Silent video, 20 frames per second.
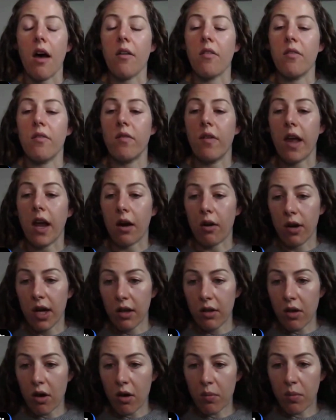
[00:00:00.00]
a
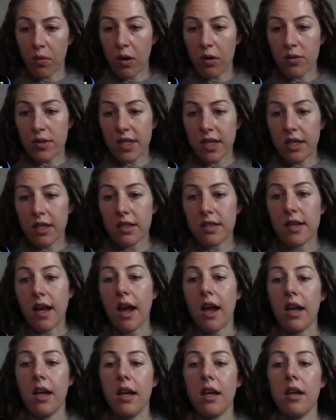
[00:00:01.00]
very low protein
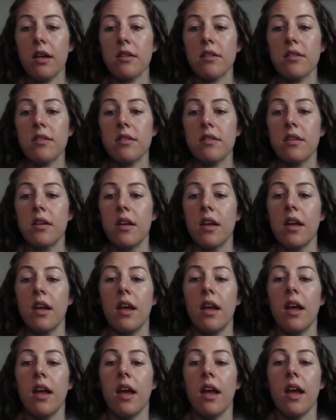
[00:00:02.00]
diet,
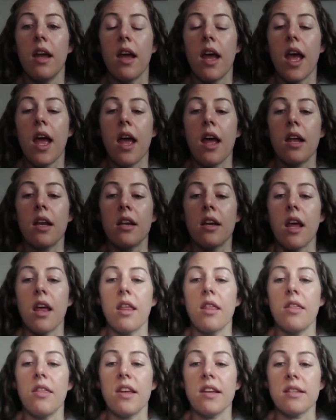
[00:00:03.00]
and
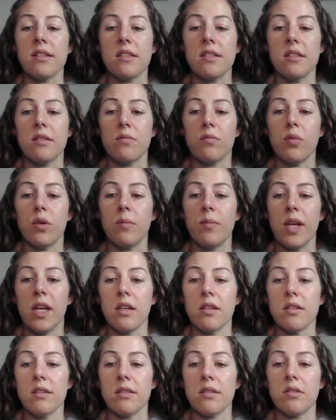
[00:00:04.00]
this would be
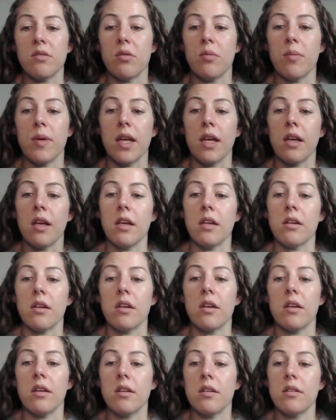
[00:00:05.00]
consuming
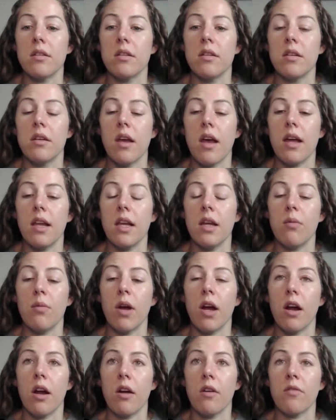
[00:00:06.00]

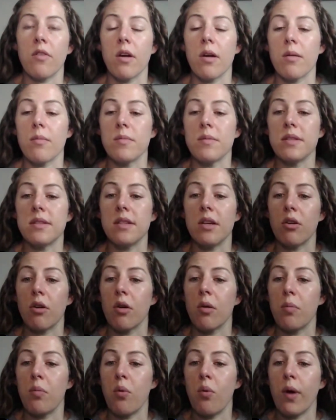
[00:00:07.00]
anywhere from
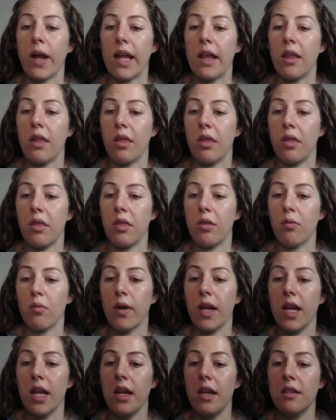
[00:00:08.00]

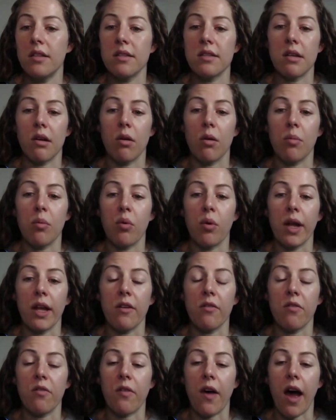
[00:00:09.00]
0.3 to
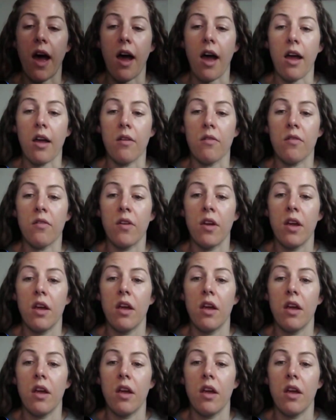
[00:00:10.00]
0.5